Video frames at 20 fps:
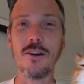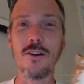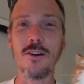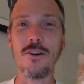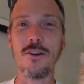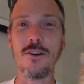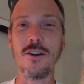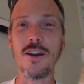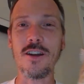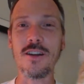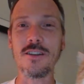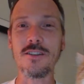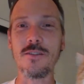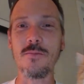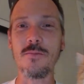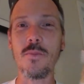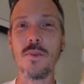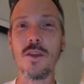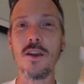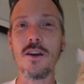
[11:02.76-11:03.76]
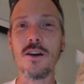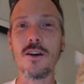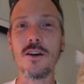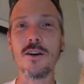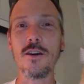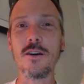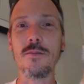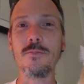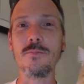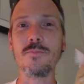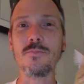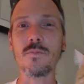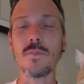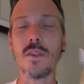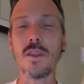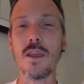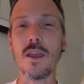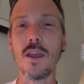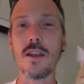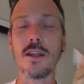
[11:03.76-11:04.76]
All right. And
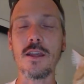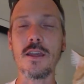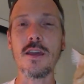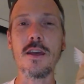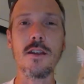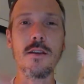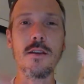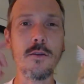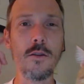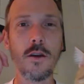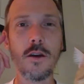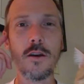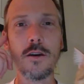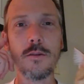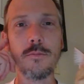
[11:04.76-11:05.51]
again,